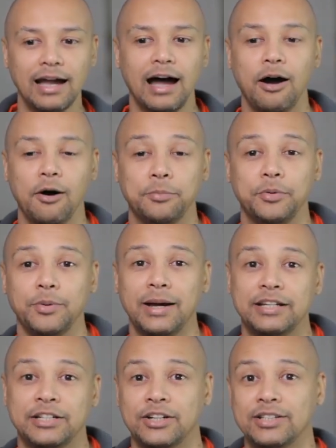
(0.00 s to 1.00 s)
I hope you
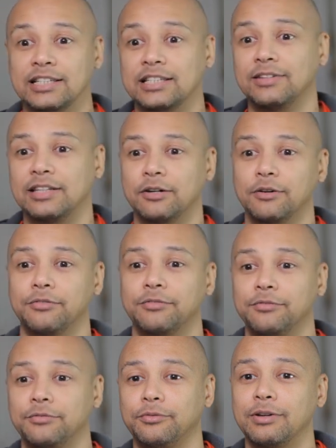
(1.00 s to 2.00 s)
enjoyed this video
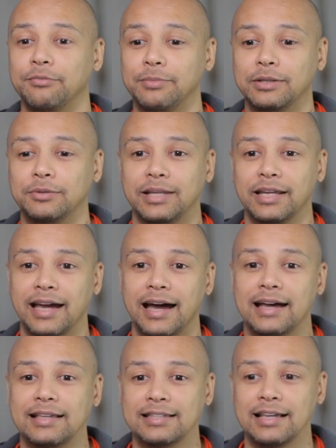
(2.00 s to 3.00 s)
with me today,
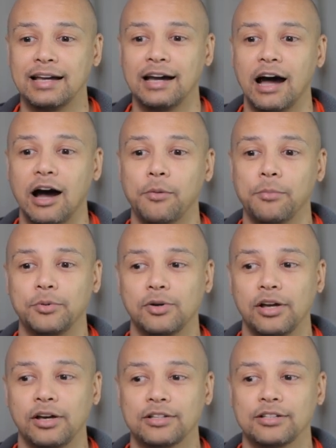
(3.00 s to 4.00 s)
guys. I hope you
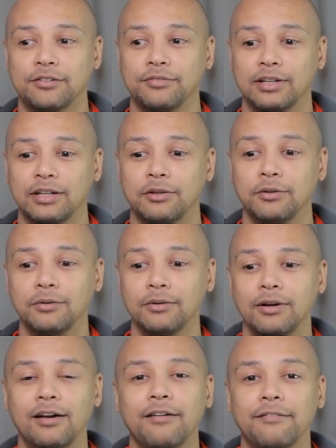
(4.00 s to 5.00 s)
learned something new.
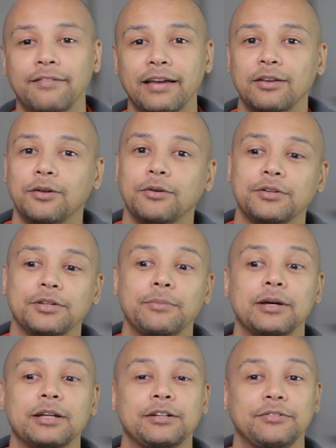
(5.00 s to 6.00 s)
Thank you so
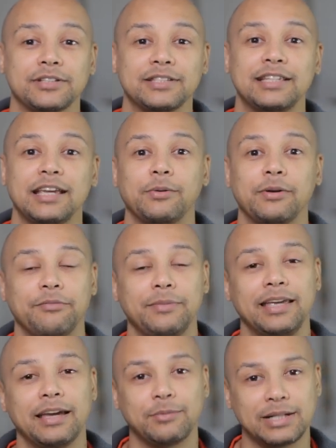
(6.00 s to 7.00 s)
much for staying with
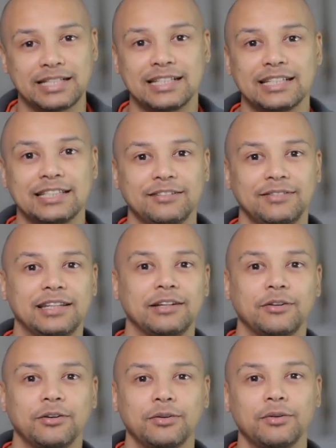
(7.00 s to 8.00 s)
me and watching this
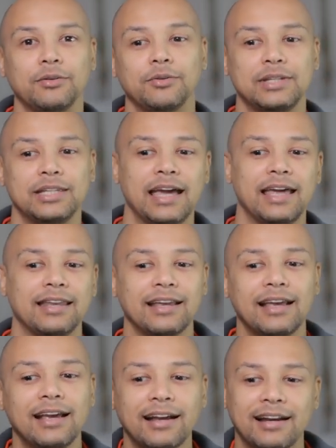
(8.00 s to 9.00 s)
video to the
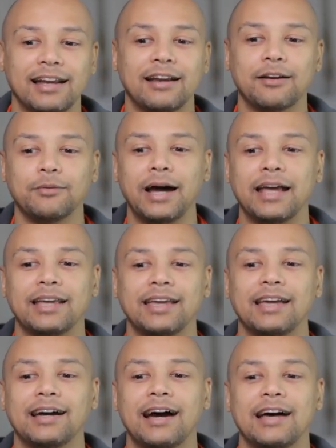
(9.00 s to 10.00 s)
end. Click right
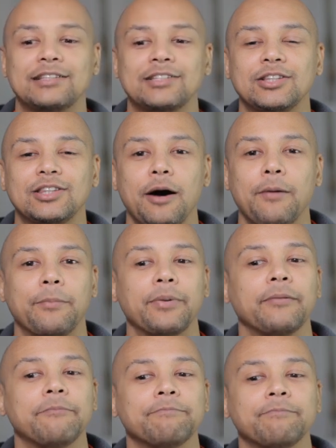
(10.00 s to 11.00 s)
here at the top
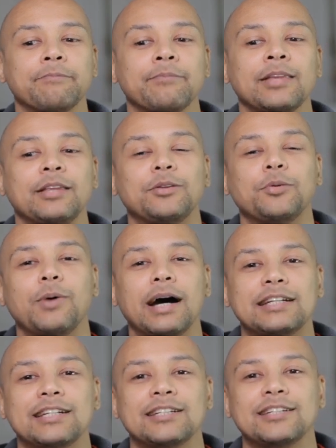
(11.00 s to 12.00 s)
to
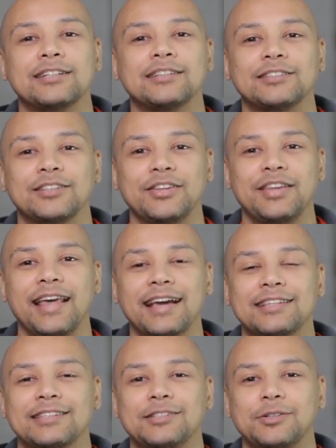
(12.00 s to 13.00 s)
watch the
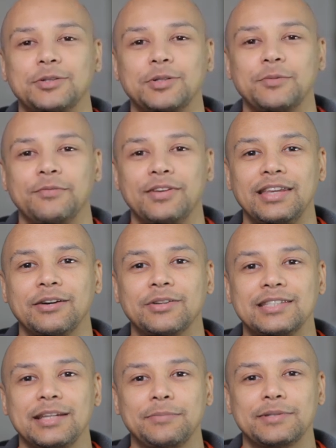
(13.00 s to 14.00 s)
next YouTube video
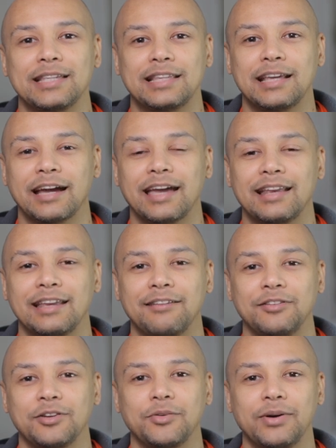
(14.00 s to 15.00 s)
tips that I can
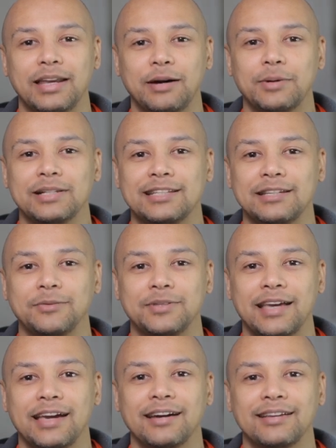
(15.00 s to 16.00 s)
give you, and I will see you
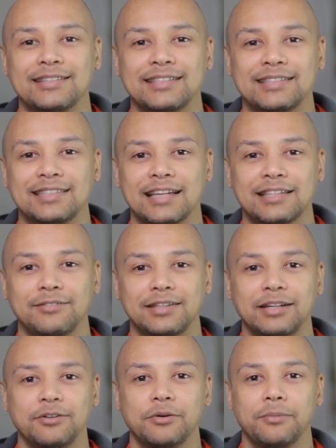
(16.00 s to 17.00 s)
there in this next
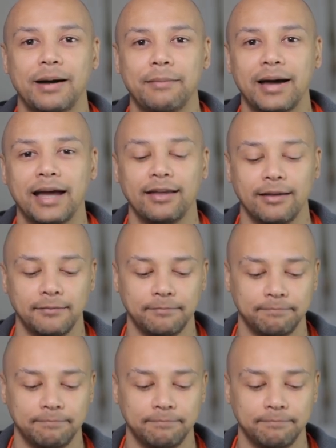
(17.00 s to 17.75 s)
video. Bye bye.